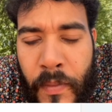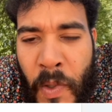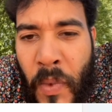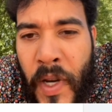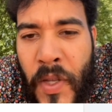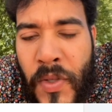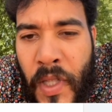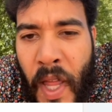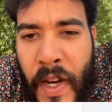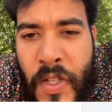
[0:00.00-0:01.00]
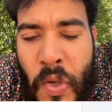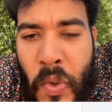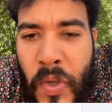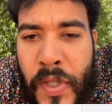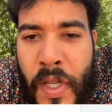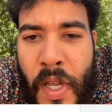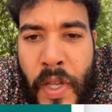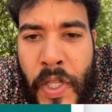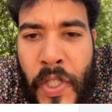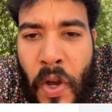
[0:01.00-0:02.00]
You want to use a lot of tools,
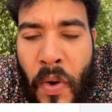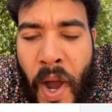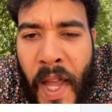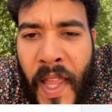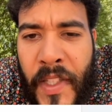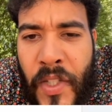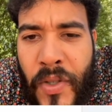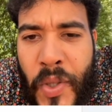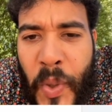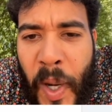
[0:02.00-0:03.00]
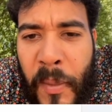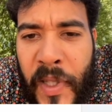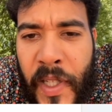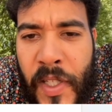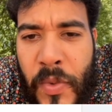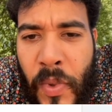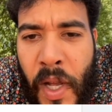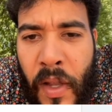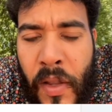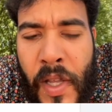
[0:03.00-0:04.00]
so I like to use Grammarly as
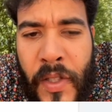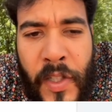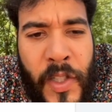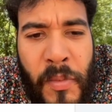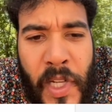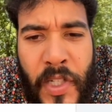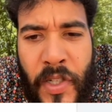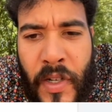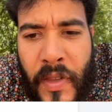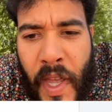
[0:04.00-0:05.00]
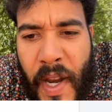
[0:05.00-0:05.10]
well, just to make sure that